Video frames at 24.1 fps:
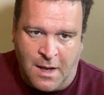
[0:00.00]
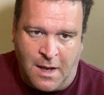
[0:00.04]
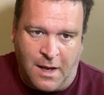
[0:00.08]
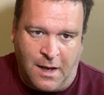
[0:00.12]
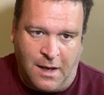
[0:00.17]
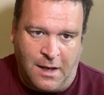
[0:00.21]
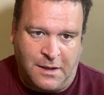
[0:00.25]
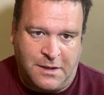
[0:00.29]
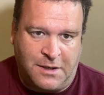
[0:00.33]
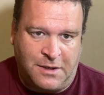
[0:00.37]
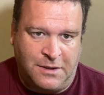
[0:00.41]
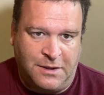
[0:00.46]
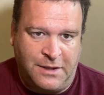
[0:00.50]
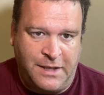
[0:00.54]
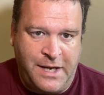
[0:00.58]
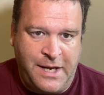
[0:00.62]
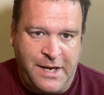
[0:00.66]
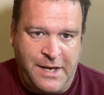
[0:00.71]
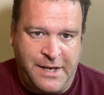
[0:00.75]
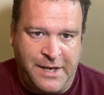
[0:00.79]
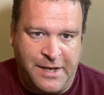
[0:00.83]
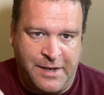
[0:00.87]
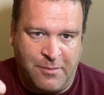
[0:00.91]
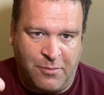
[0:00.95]
a
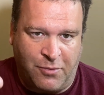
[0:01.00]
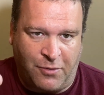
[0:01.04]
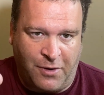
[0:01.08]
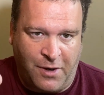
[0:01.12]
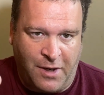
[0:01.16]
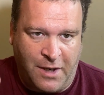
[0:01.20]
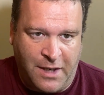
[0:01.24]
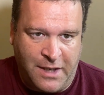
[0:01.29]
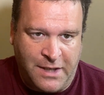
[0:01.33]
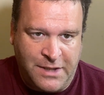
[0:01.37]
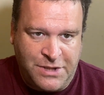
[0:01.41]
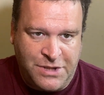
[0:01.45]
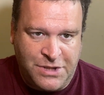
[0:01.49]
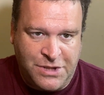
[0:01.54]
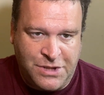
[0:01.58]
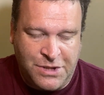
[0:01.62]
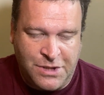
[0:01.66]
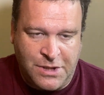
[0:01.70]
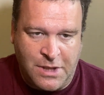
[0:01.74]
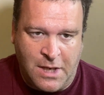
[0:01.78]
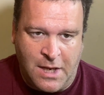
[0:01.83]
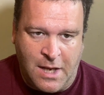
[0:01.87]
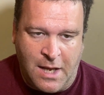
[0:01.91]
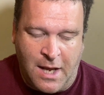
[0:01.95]
cleaning
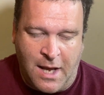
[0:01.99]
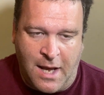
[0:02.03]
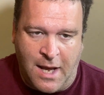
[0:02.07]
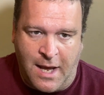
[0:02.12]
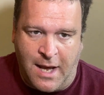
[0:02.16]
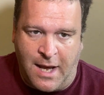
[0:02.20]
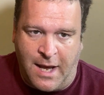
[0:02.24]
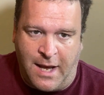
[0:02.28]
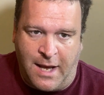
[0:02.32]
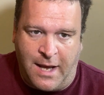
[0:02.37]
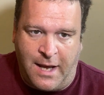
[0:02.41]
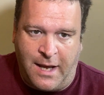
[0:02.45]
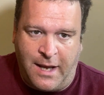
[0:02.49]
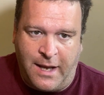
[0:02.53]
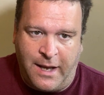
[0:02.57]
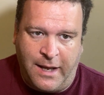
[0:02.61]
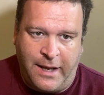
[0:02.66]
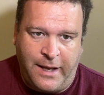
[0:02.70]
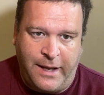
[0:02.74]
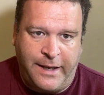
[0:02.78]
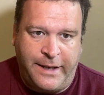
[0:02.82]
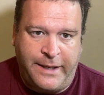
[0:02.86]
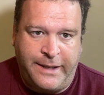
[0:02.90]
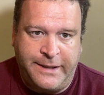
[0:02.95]
brush,
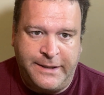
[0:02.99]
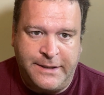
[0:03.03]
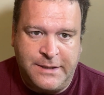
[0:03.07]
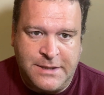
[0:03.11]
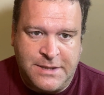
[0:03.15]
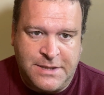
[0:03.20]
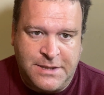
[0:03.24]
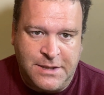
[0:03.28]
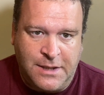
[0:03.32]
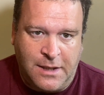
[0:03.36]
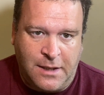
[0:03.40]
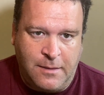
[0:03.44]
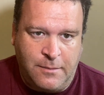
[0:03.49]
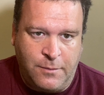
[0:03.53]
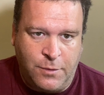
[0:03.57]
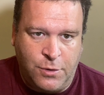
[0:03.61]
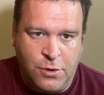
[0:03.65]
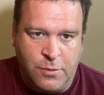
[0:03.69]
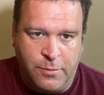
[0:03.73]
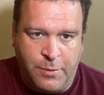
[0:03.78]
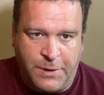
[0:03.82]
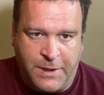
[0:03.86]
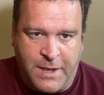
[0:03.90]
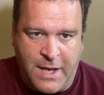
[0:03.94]
and some
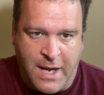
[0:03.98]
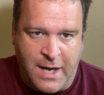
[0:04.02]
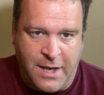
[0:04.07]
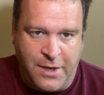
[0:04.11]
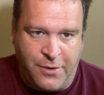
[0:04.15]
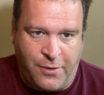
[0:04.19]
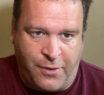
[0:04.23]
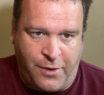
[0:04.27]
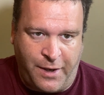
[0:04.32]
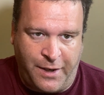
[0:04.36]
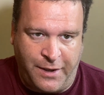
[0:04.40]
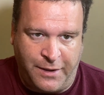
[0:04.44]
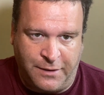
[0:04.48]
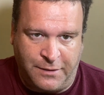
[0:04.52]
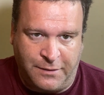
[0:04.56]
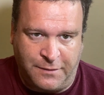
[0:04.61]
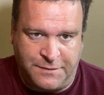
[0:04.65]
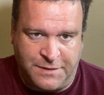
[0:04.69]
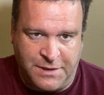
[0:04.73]
lubricating oil